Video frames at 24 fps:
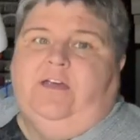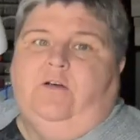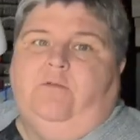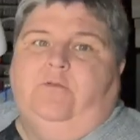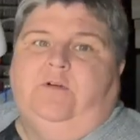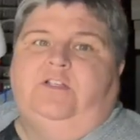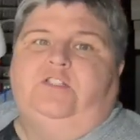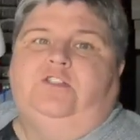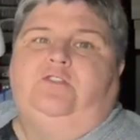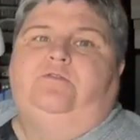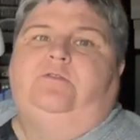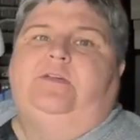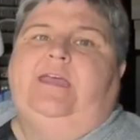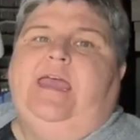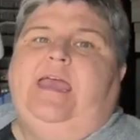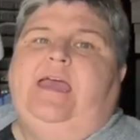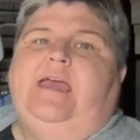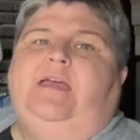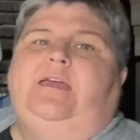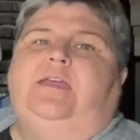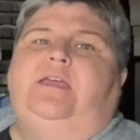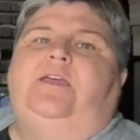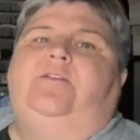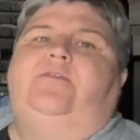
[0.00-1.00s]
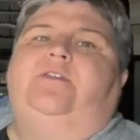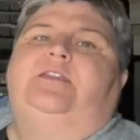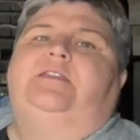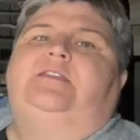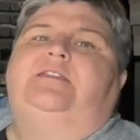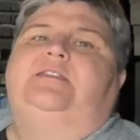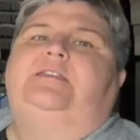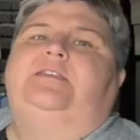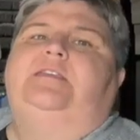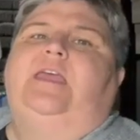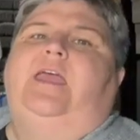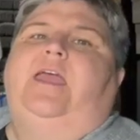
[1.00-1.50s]
which you can't even
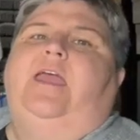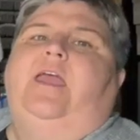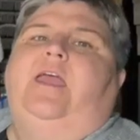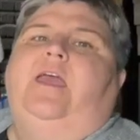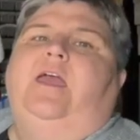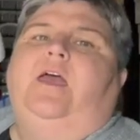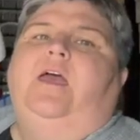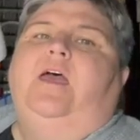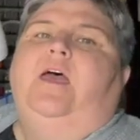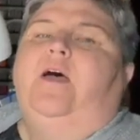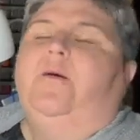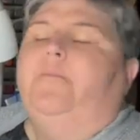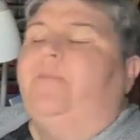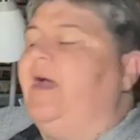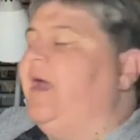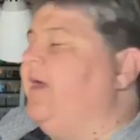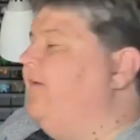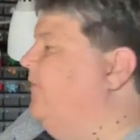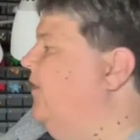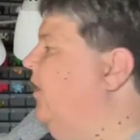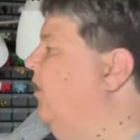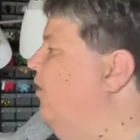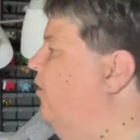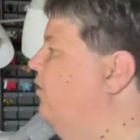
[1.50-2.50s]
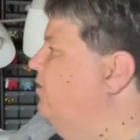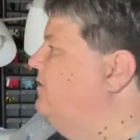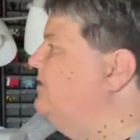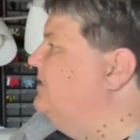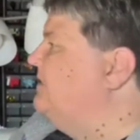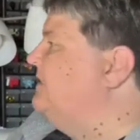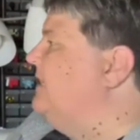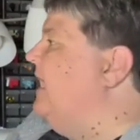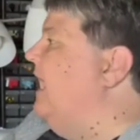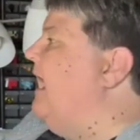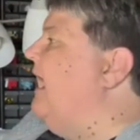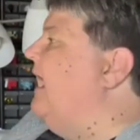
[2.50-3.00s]
see. I have a whole
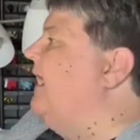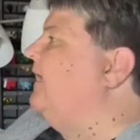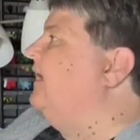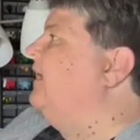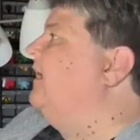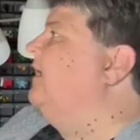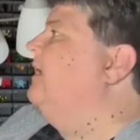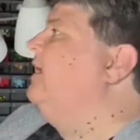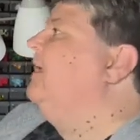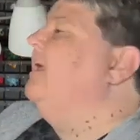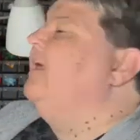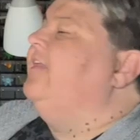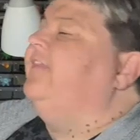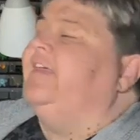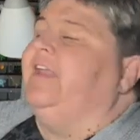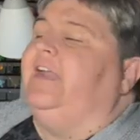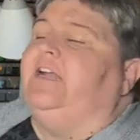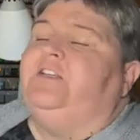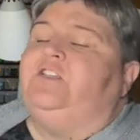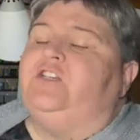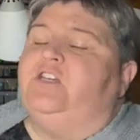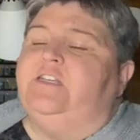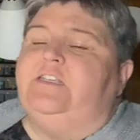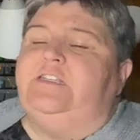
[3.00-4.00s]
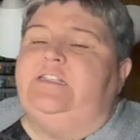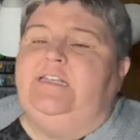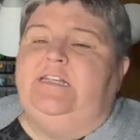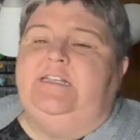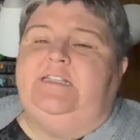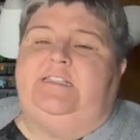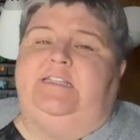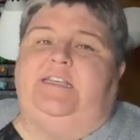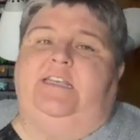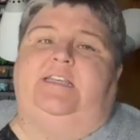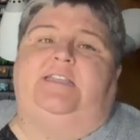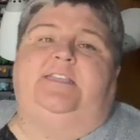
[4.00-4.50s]
stack that I just need
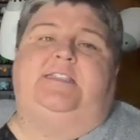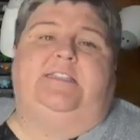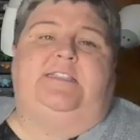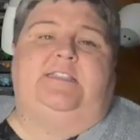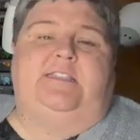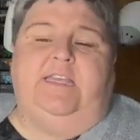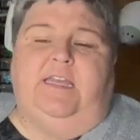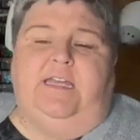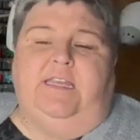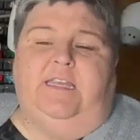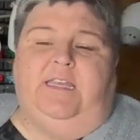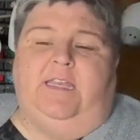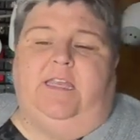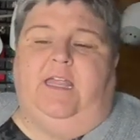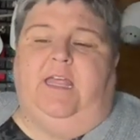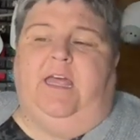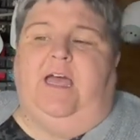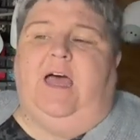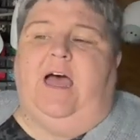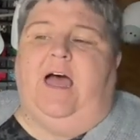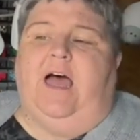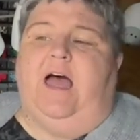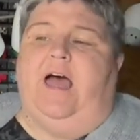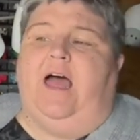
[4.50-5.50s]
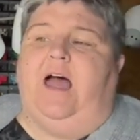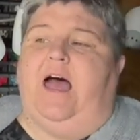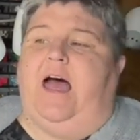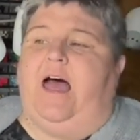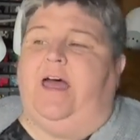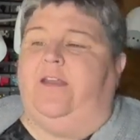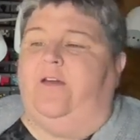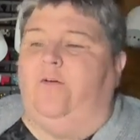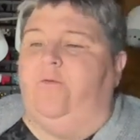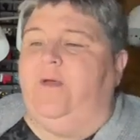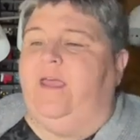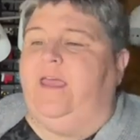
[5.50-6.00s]
to sit
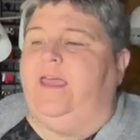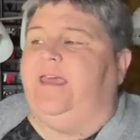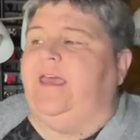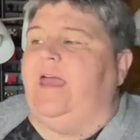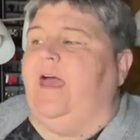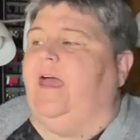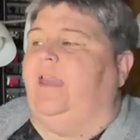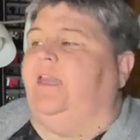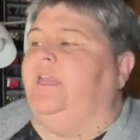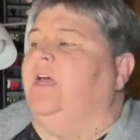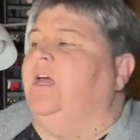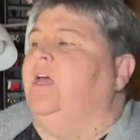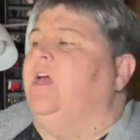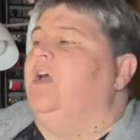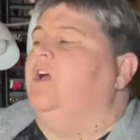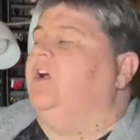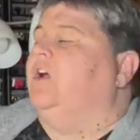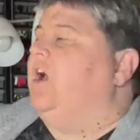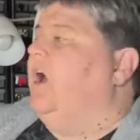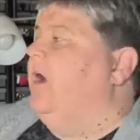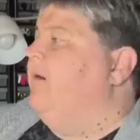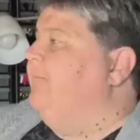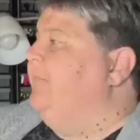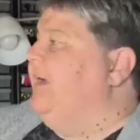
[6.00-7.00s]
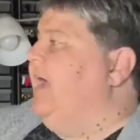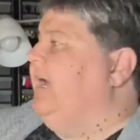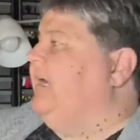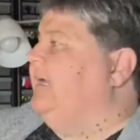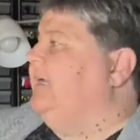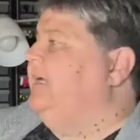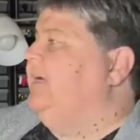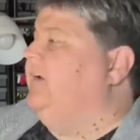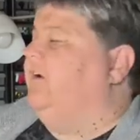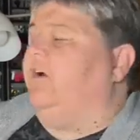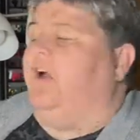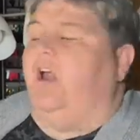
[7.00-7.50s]
on a weekend, come back
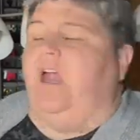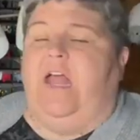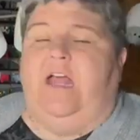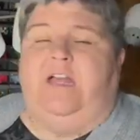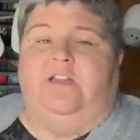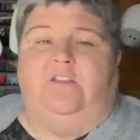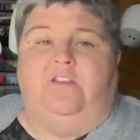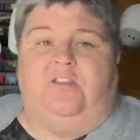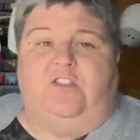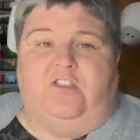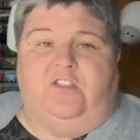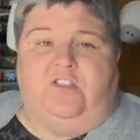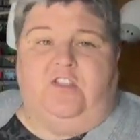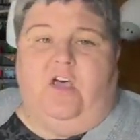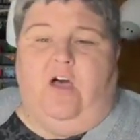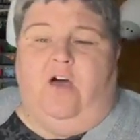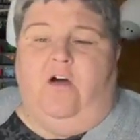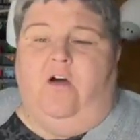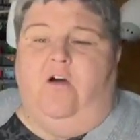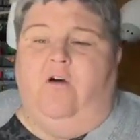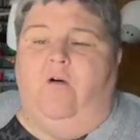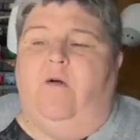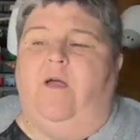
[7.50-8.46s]
here and sew